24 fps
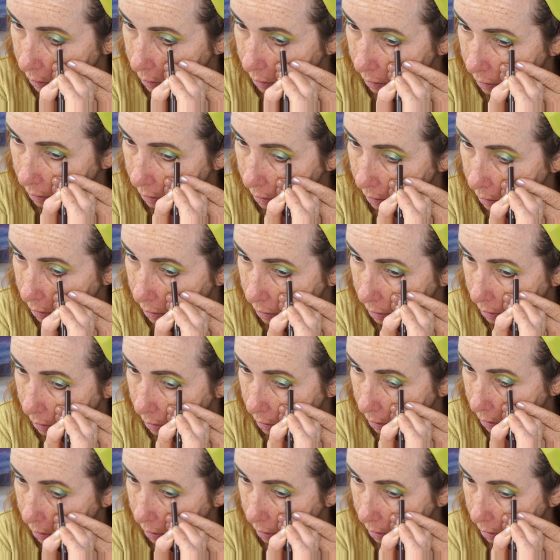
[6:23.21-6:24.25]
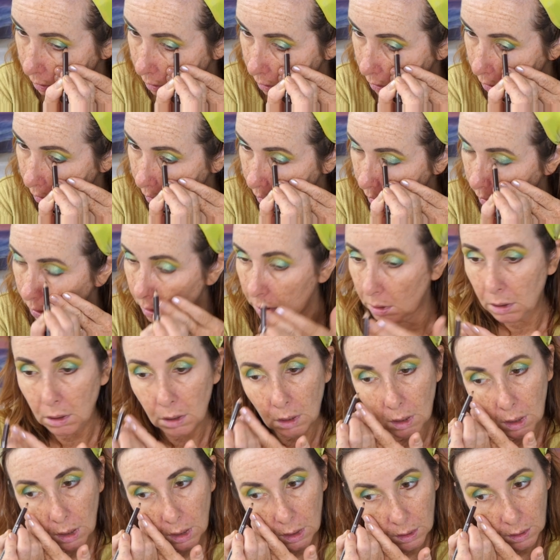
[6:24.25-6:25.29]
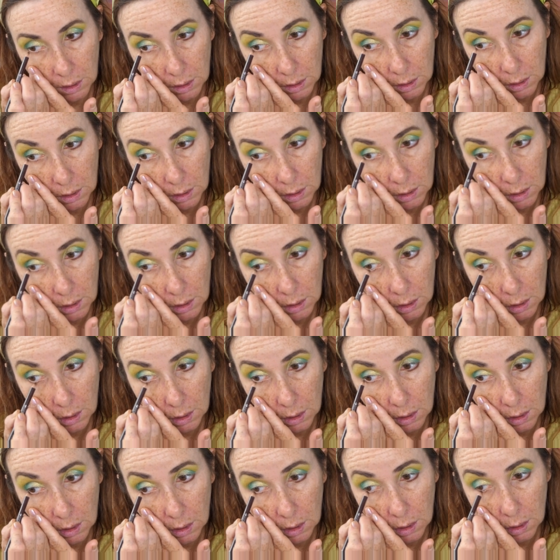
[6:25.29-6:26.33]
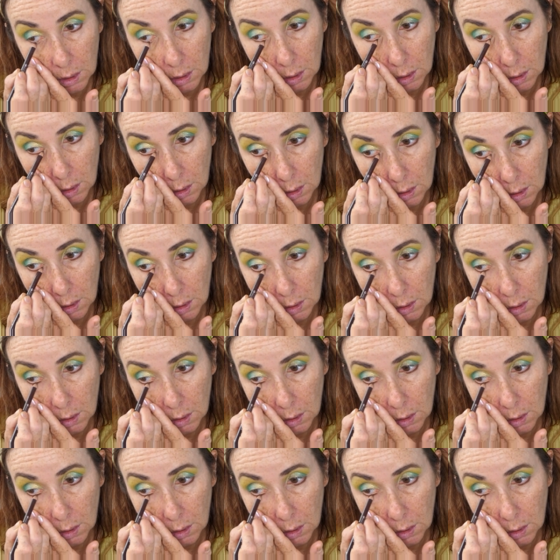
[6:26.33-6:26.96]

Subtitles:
[no speech]